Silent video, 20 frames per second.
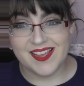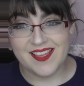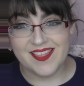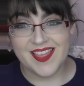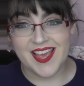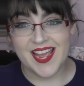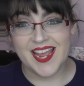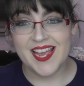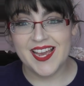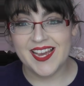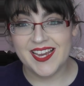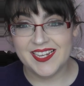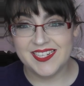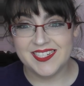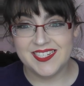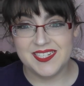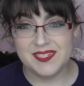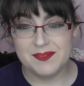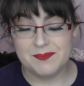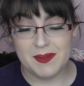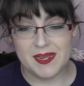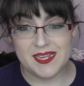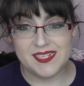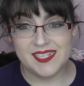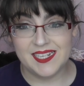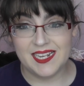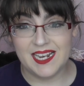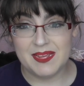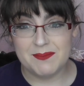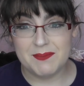they had
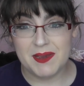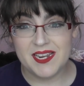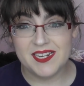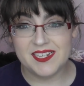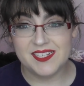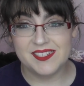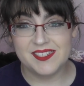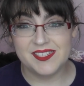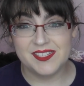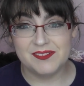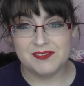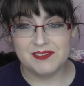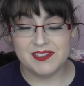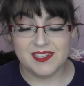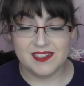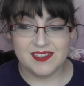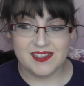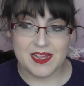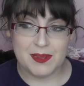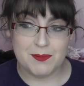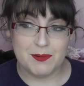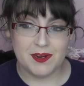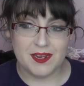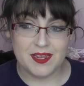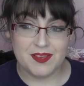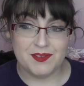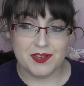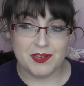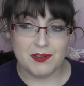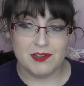basically made it so that they were
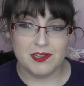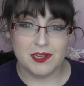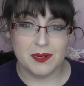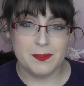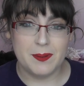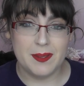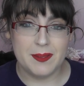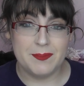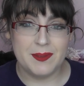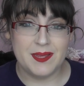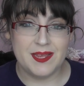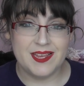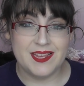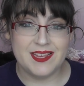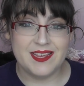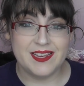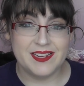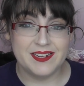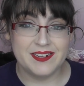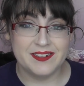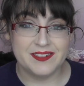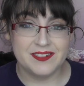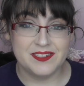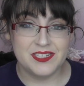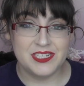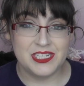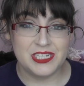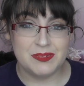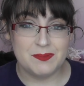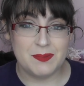giving all their PPE gear
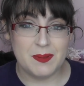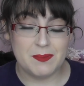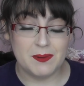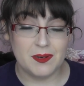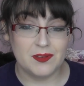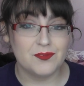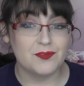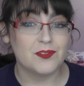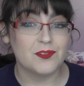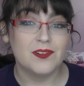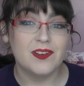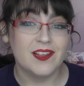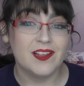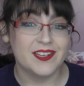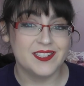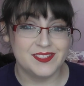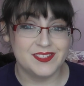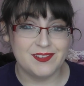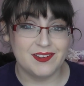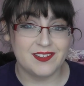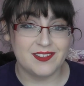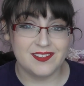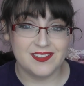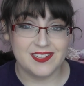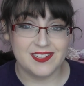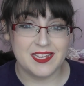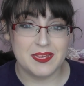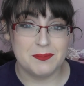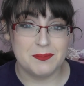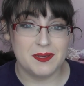to people in the front lines rather
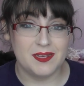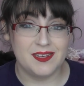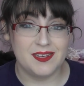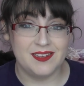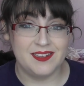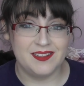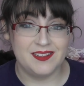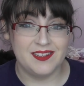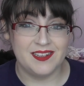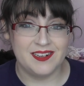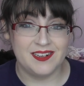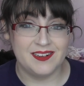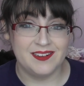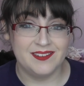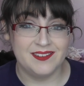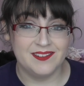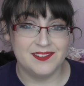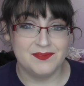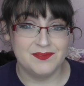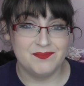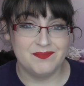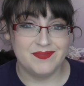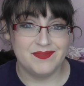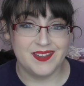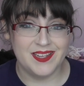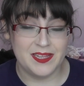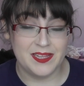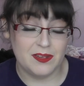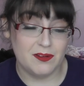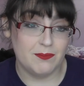than keeping it in their
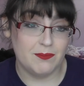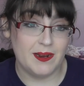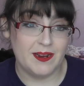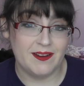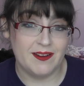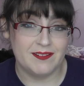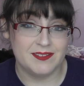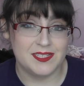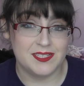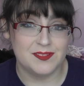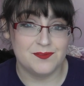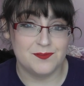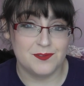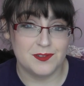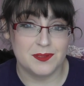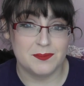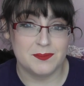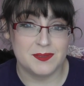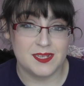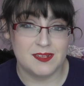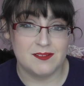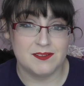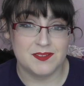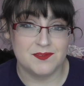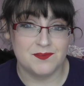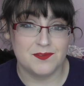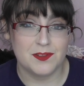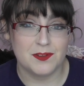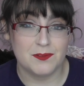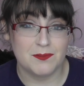warehouses for themselves
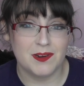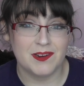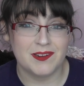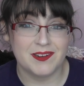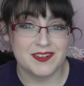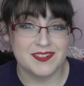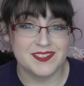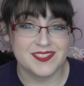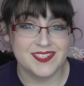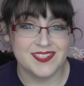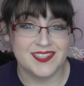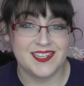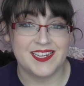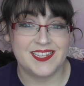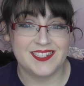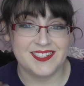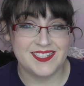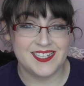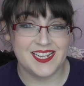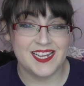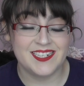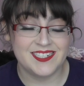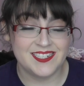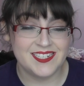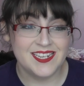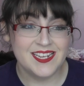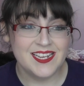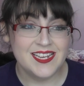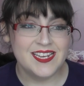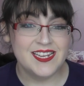and for their workers. And they instead
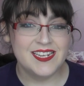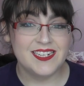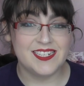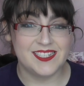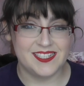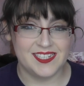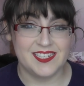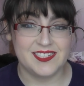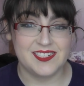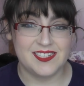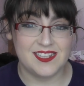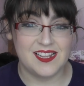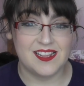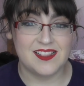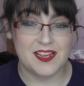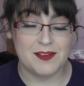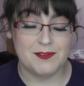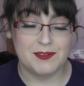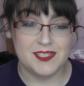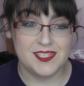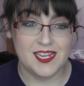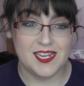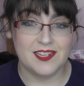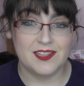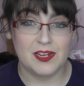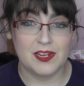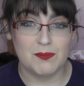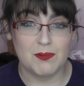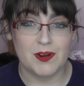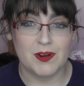decided that they would send
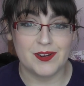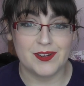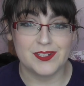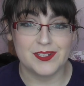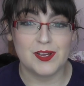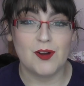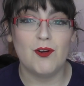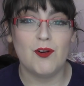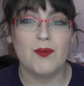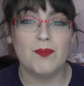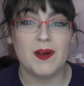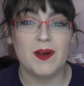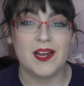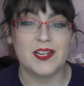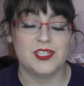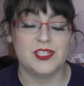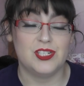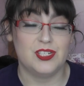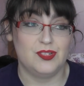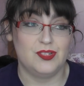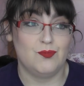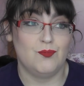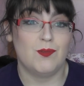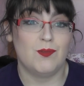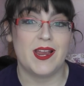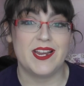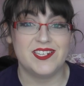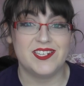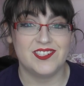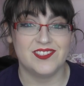their workers home and just
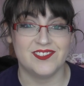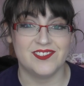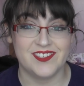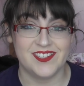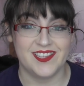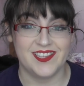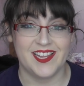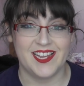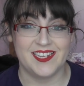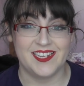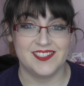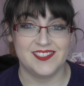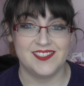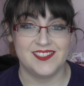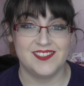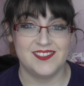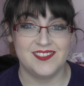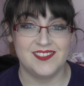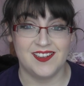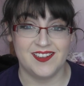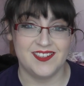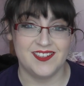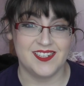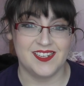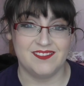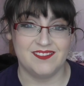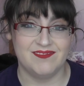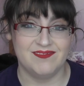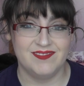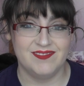wait until things died down.